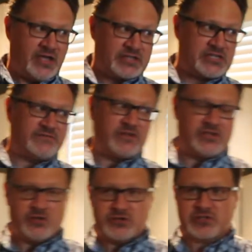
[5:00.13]
See, if you
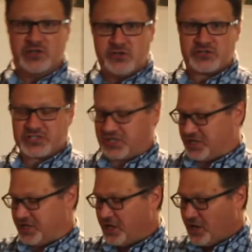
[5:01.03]
use loose
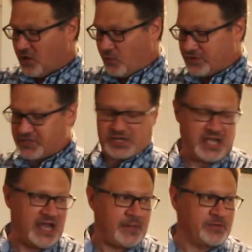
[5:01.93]
tea, what's going to
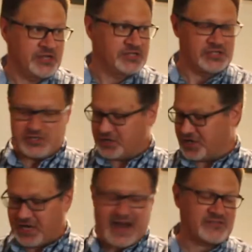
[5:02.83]
happen is you're
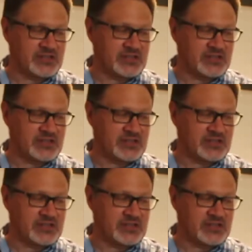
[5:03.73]
going to have to